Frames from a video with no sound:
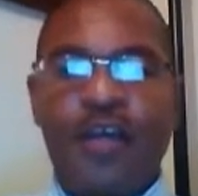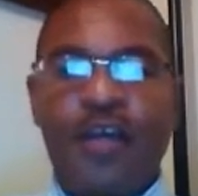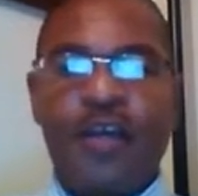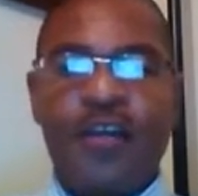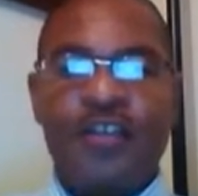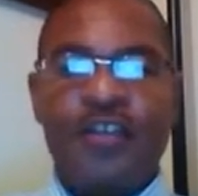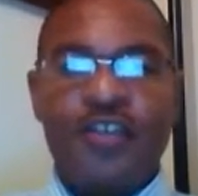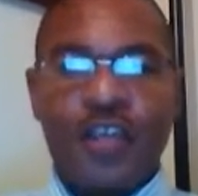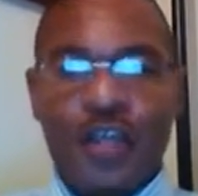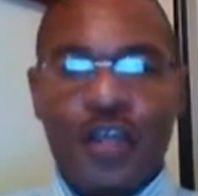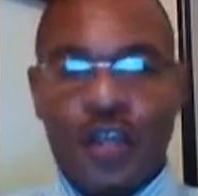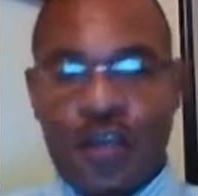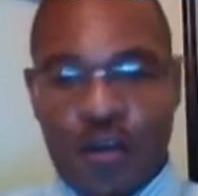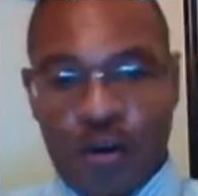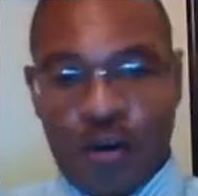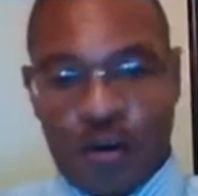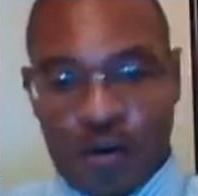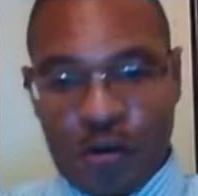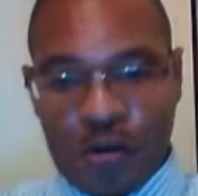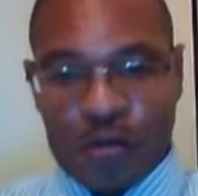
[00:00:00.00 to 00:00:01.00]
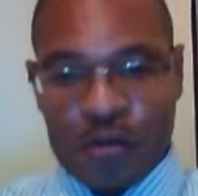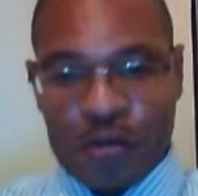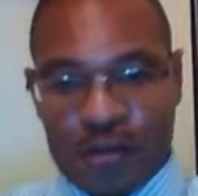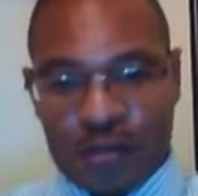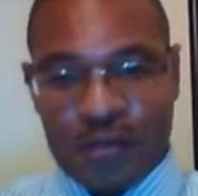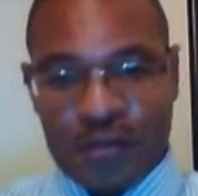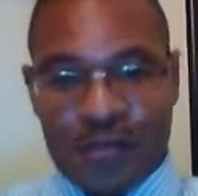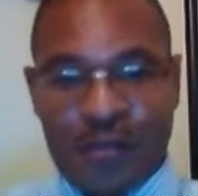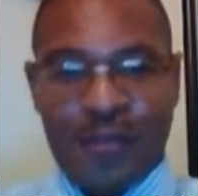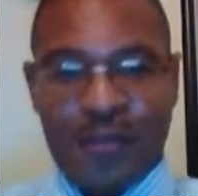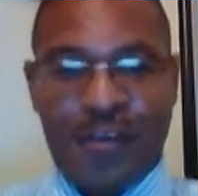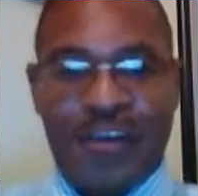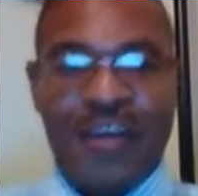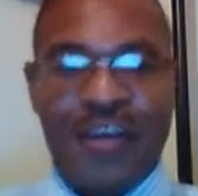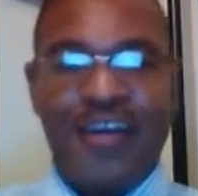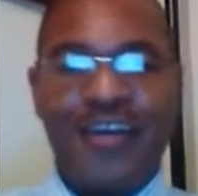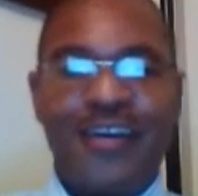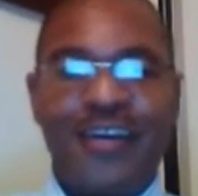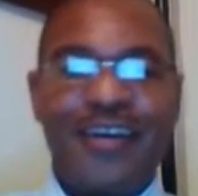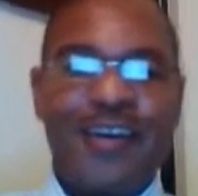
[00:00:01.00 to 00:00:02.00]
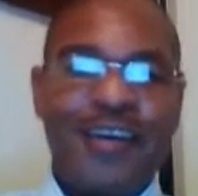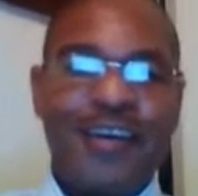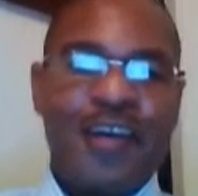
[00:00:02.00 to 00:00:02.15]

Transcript: Kentucky Colonel. Okay.